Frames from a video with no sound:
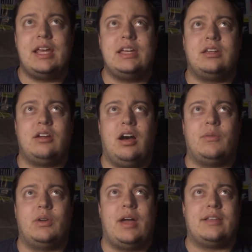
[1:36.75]
Thank God
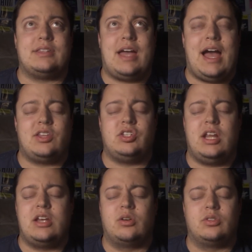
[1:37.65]
we don't have to hatch an
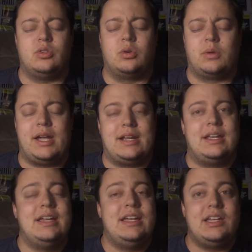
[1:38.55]
egg or do a raid.